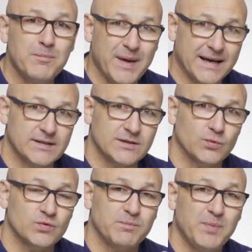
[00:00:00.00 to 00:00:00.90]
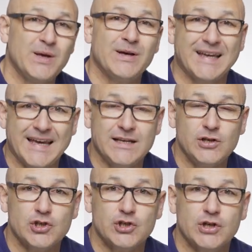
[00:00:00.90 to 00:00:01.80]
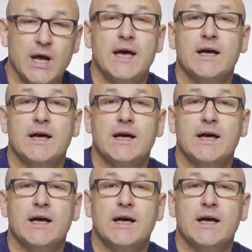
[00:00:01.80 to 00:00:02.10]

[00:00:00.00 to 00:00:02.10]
pixels per inch,